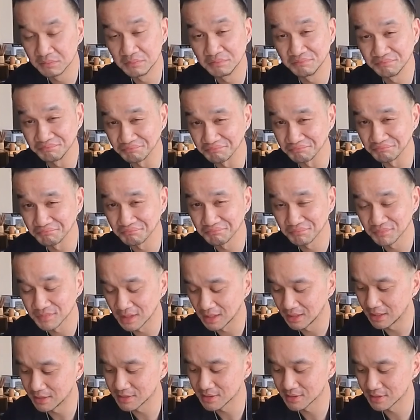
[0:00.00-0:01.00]
You
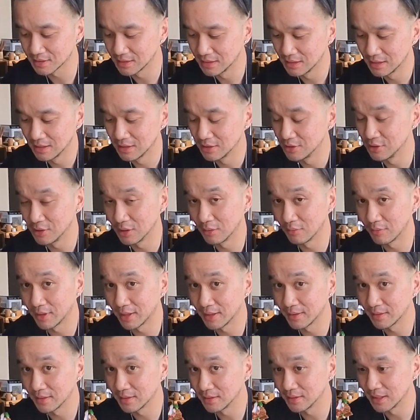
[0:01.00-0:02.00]
know
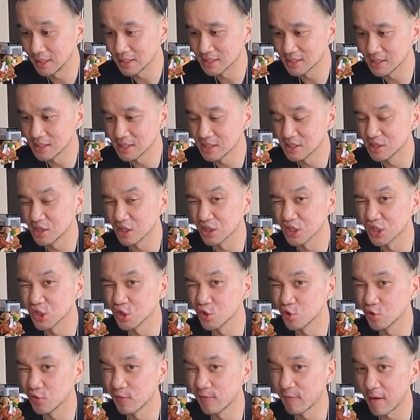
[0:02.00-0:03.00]
what? This is the
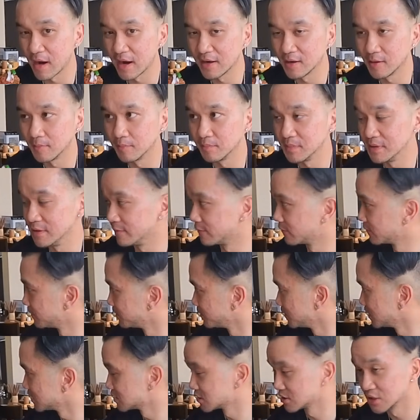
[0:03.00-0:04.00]
stir fried up beef.
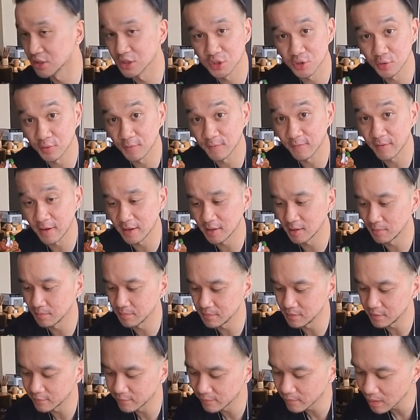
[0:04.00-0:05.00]
This is the stir fried
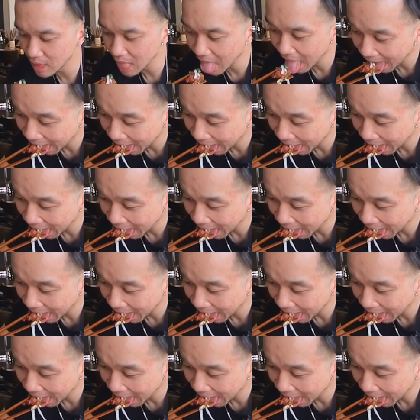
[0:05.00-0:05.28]
up beef.